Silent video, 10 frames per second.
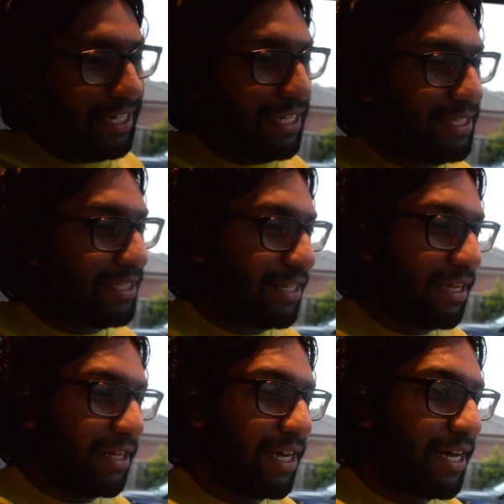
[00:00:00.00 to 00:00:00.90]
It's
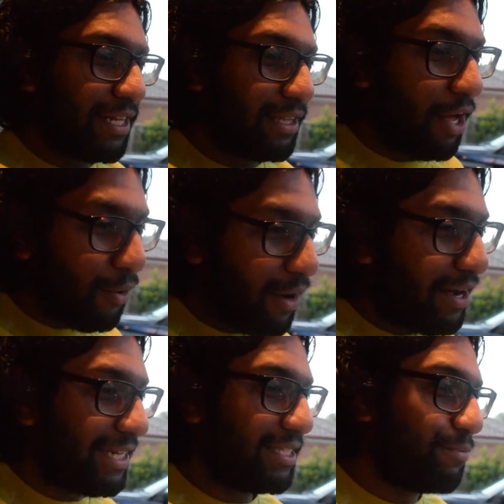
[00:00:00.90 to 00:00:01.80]
uh,
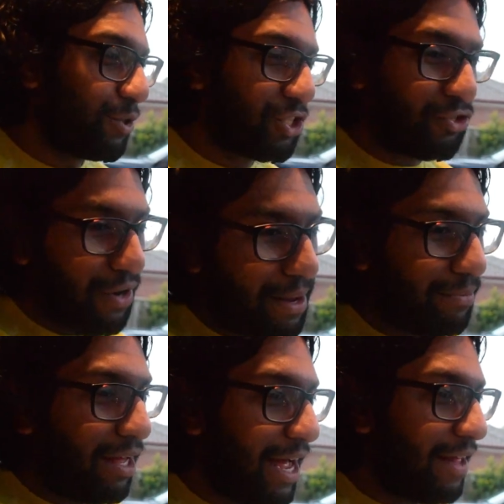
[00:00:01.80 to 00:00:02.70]
lower, it's more
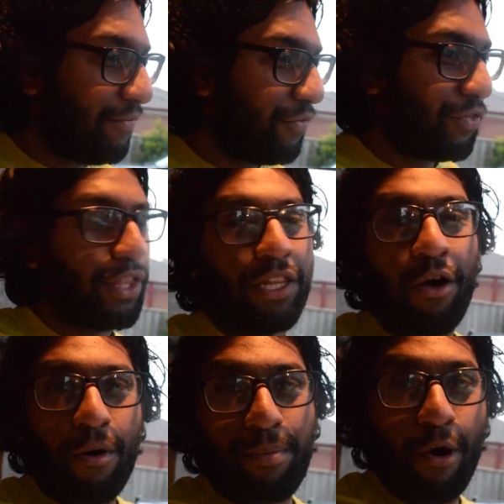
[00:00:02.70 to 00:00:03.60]
streamlined, the
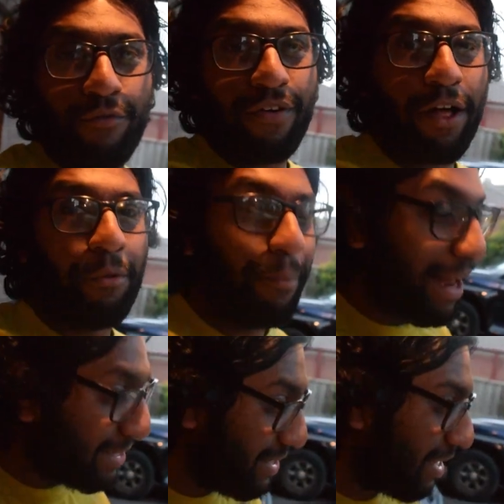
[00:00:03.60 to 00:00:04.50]
lower profile
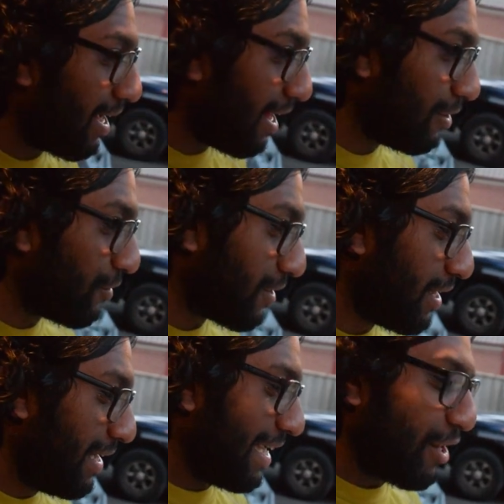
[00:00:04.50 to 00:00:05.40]
makes the car look
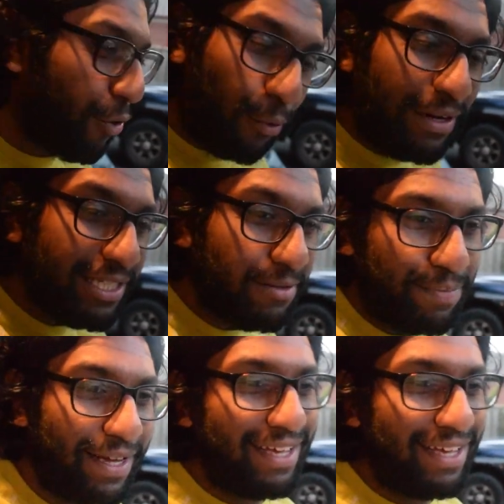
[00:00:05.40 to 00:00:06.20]
crisp.